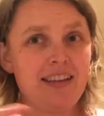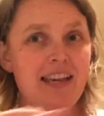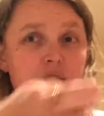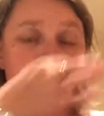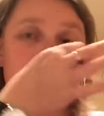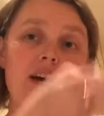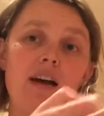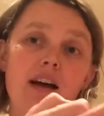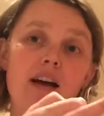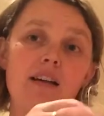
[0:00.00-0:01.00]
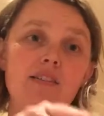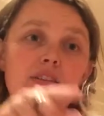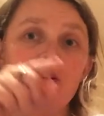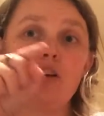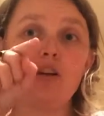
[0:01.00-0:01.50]
and you would
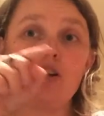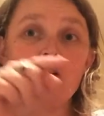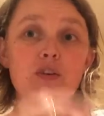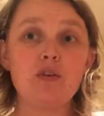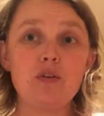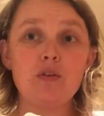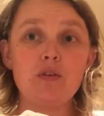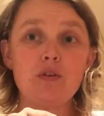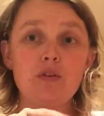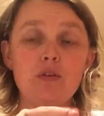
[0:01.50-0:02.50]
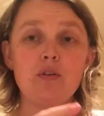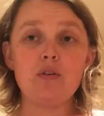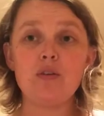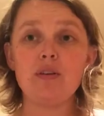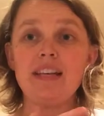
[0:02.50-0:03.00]
ask,
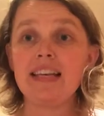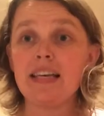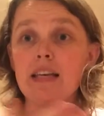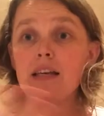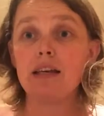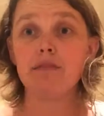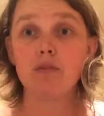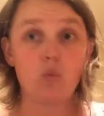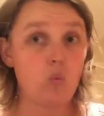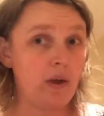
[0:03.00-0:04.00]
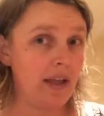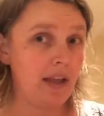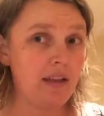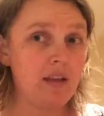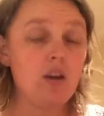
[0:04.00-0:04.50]
you live where?